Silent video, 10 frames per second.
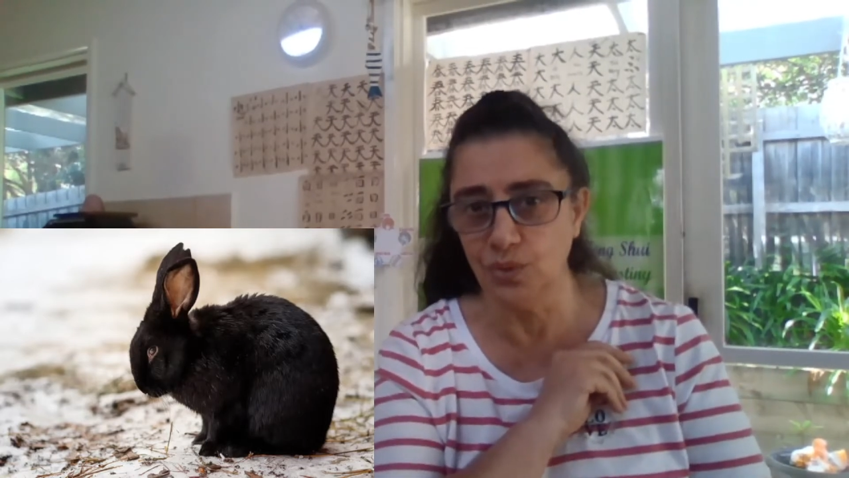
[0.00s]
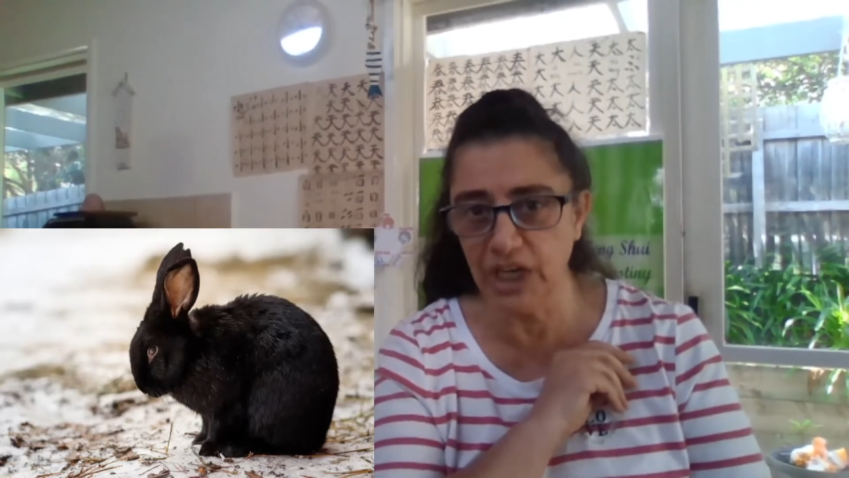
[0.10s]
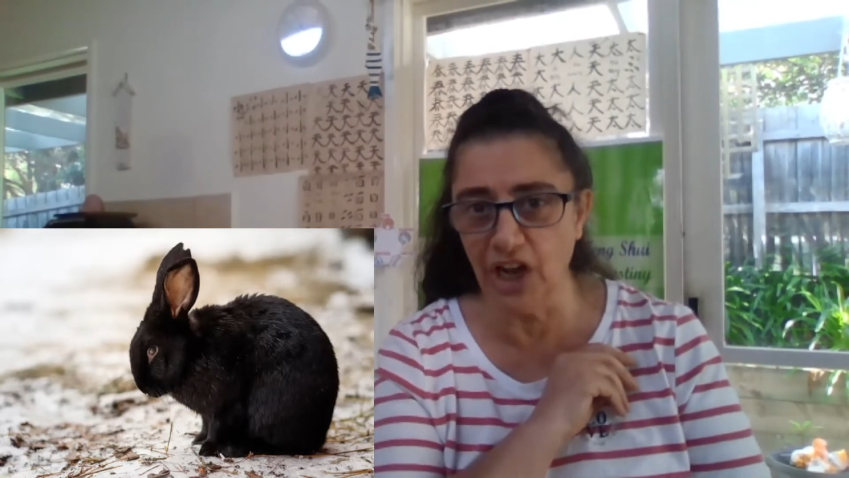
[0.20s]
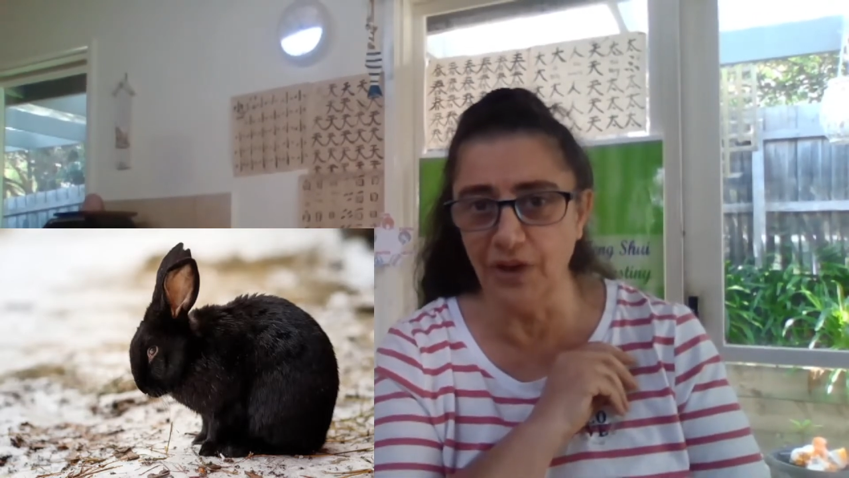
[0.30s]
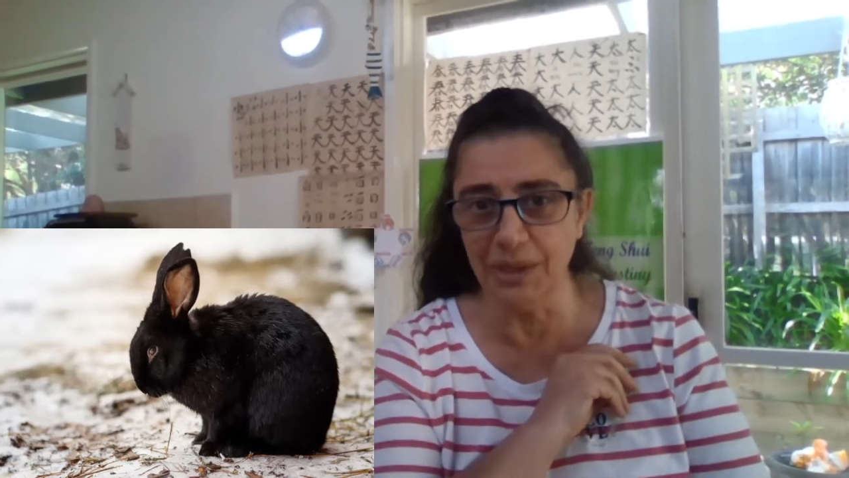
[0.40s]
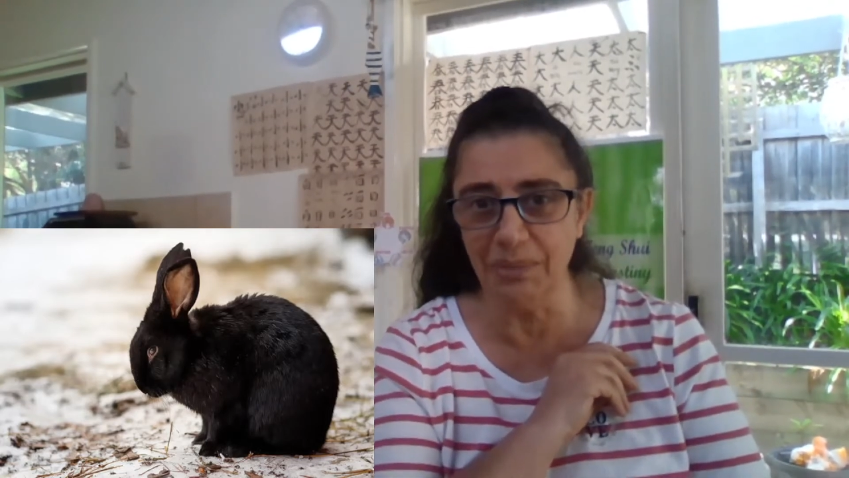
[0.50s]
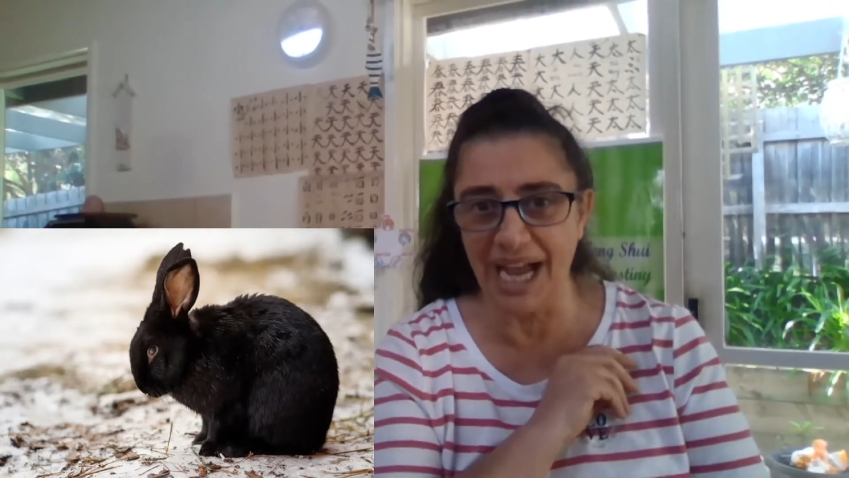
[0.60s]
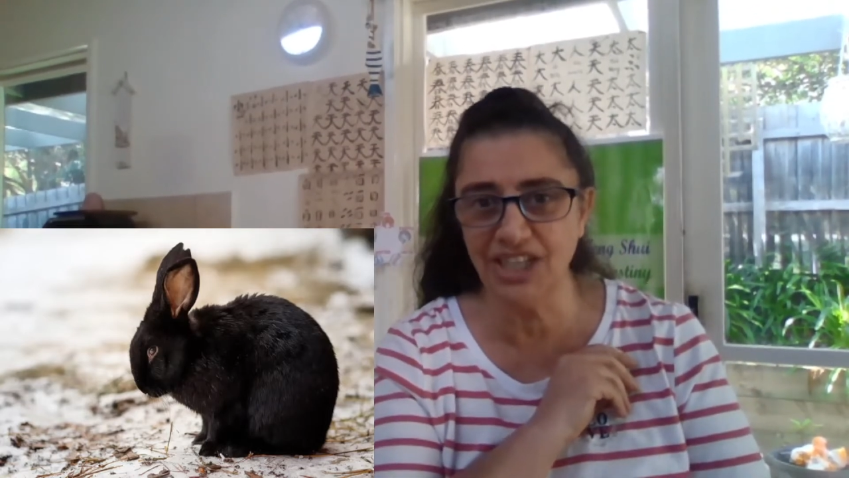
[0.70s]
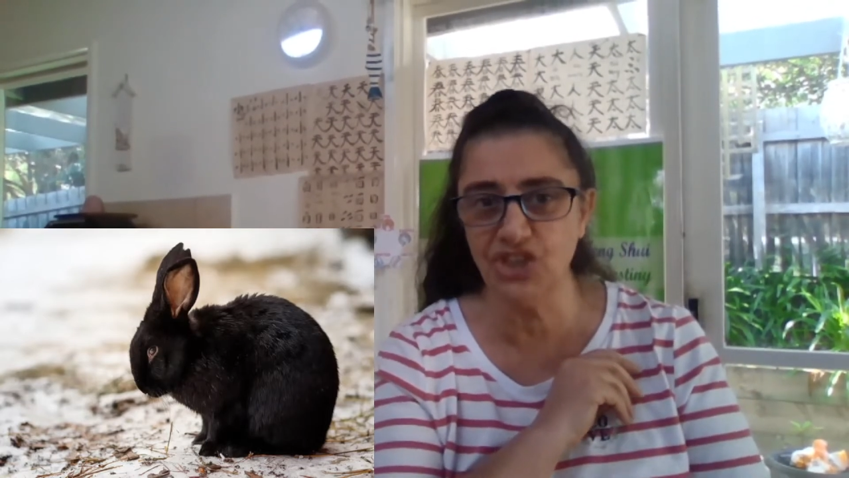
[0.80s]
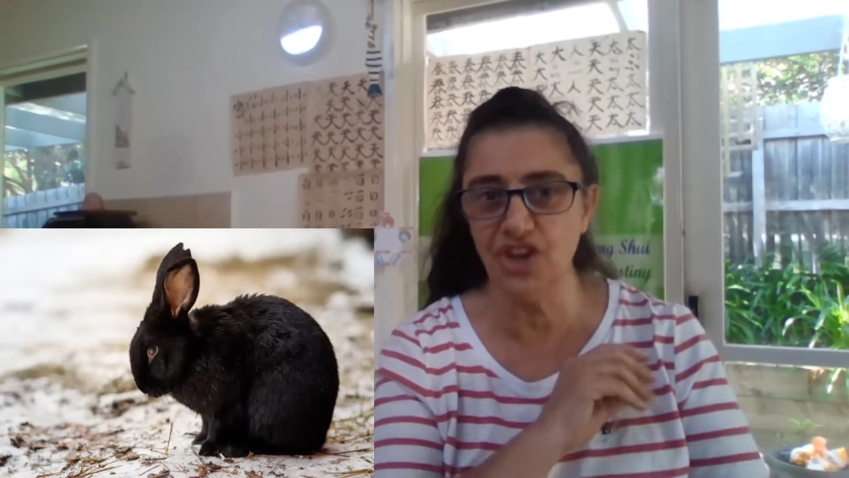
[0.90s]
We're going
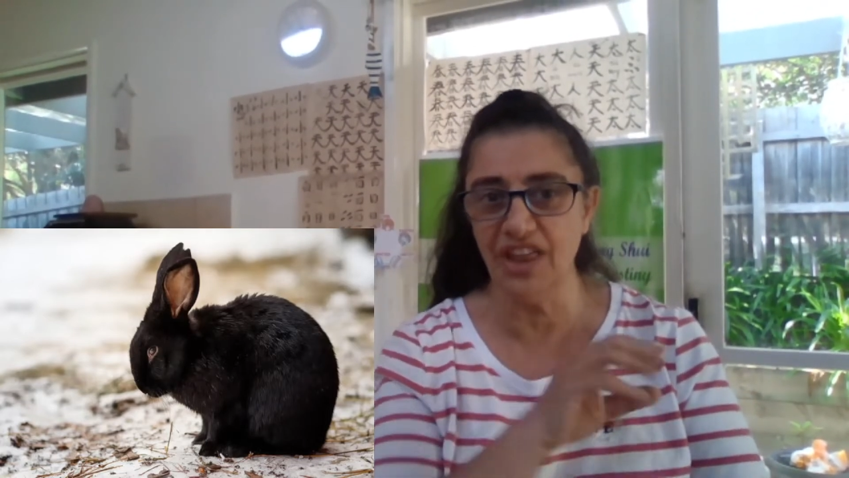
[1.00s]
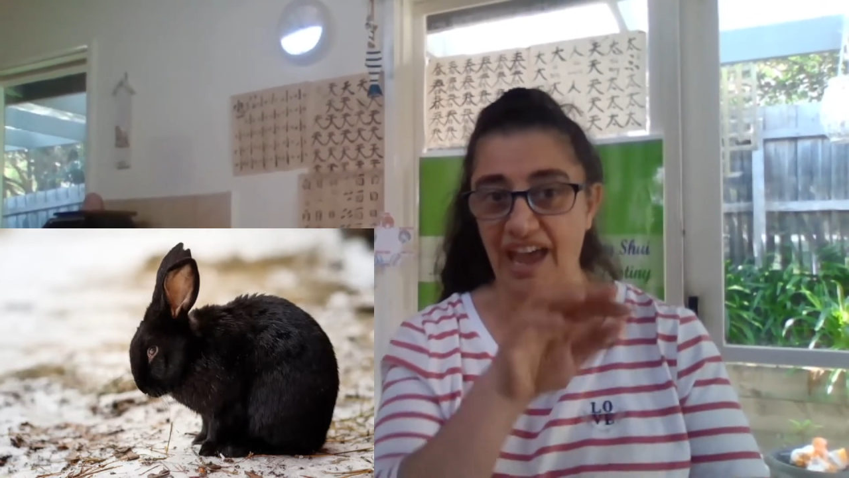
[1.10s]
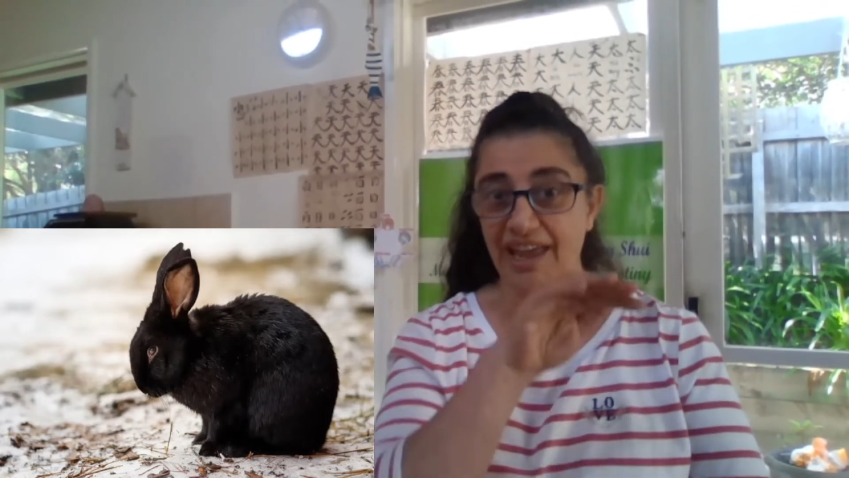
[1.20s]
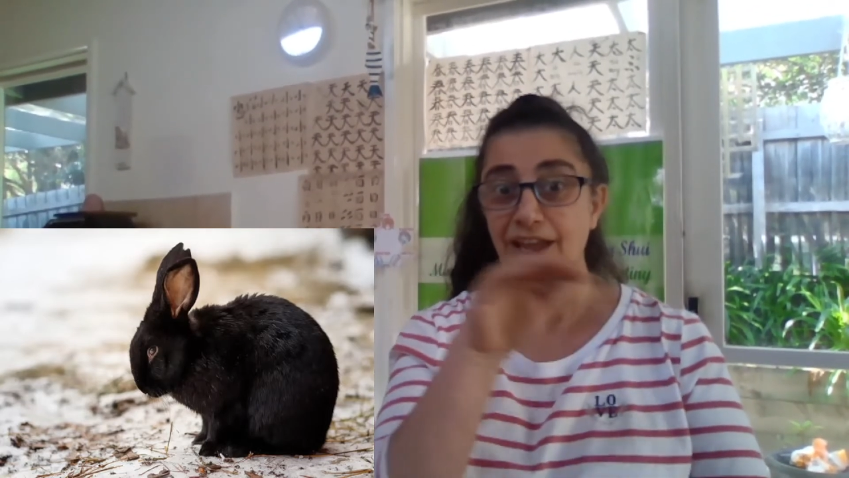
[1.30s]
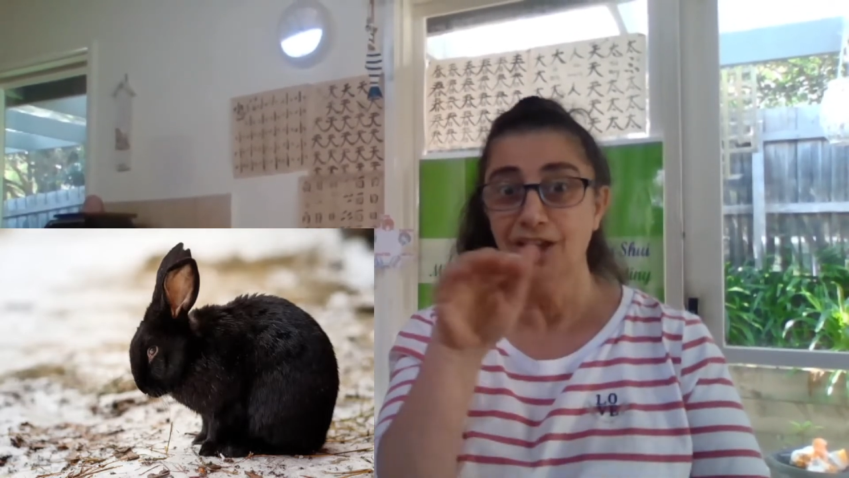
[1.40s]
back to that.